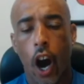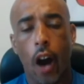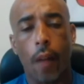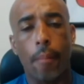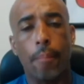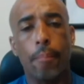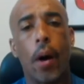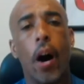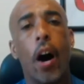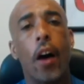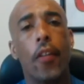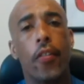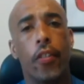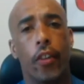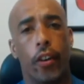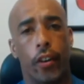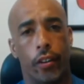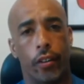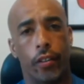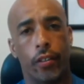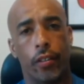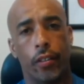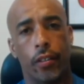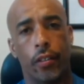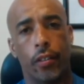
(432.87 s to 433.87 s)
A
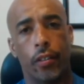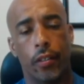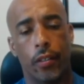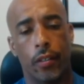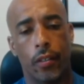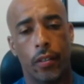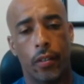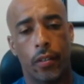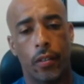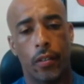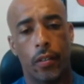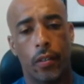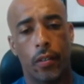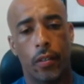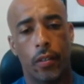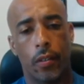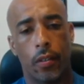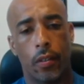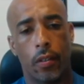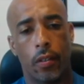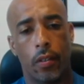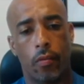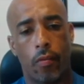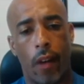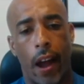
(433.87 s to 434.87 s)
mother,
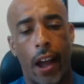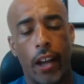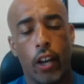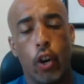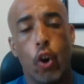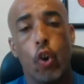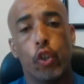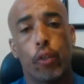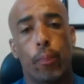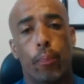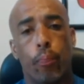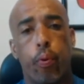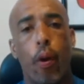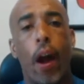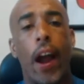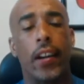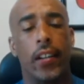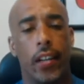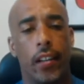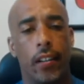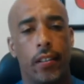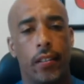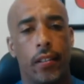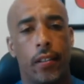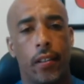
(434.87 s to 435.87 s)
right, who's
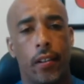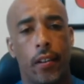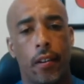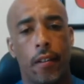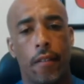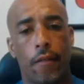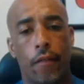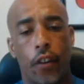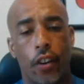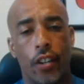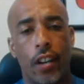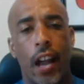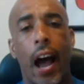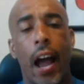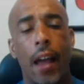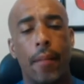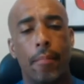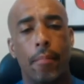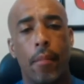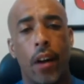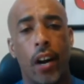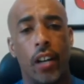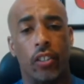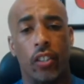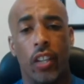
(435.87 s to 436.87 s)
pregnant for
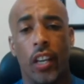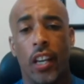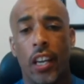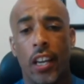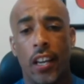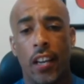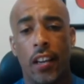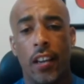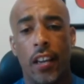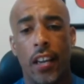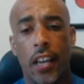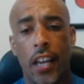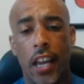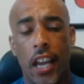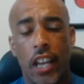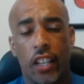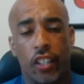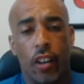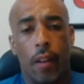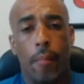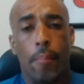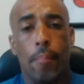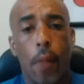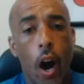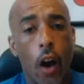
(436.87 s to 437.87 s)
9 months
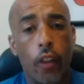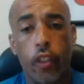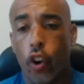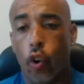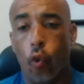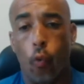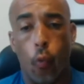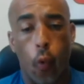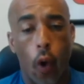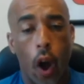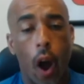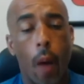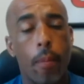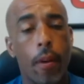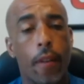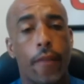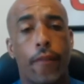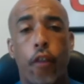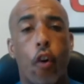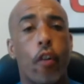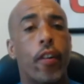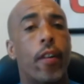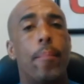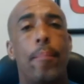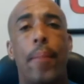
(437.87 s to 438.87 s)
is a mother well
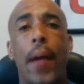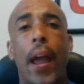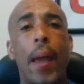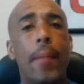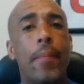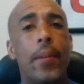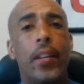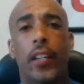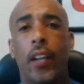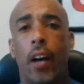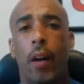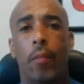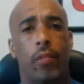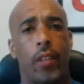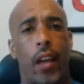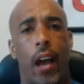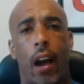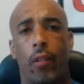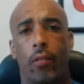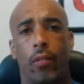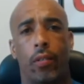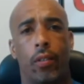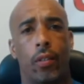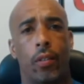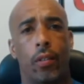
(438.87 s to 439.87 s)
before the baby comes
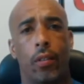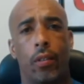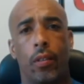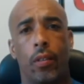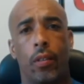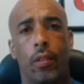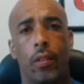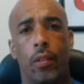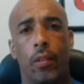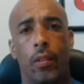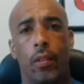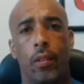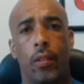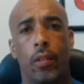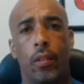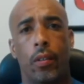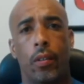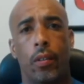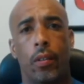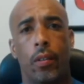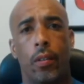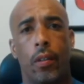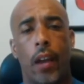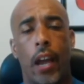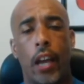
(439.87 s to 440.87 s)
out.
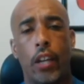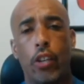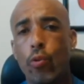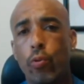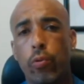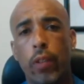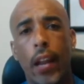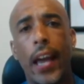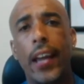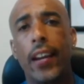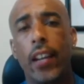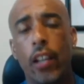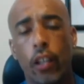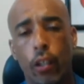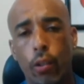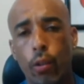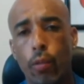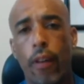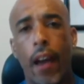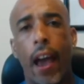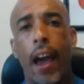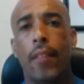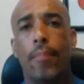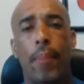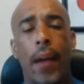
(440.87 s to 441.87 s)
And you ladies
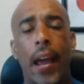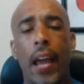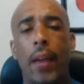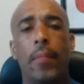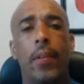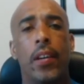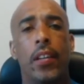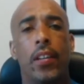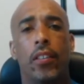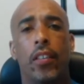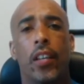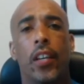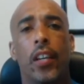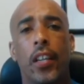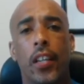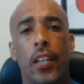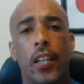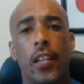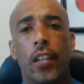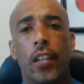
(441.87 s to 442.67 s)
who've had babies